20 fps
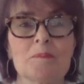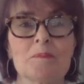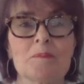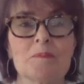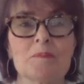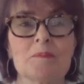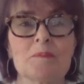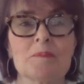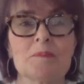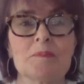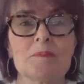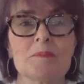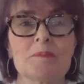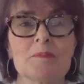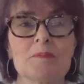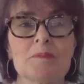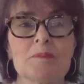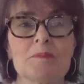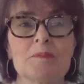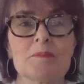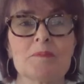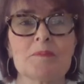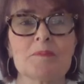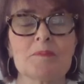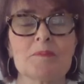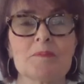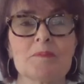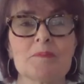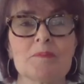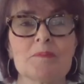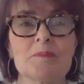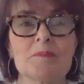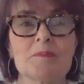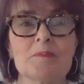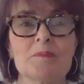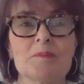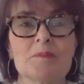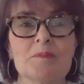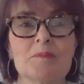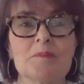
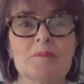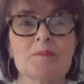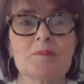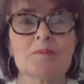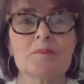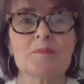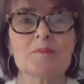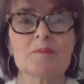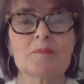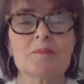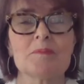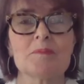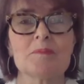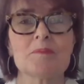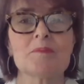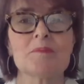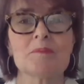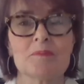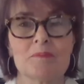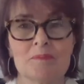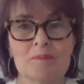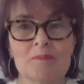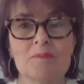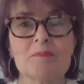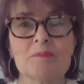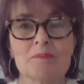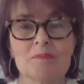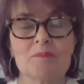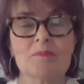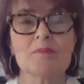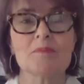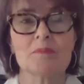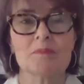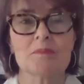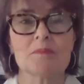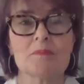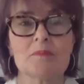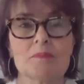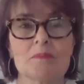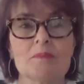
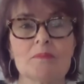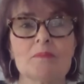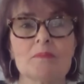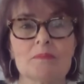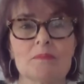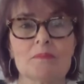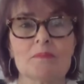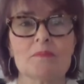No words are spoken by the person on screen.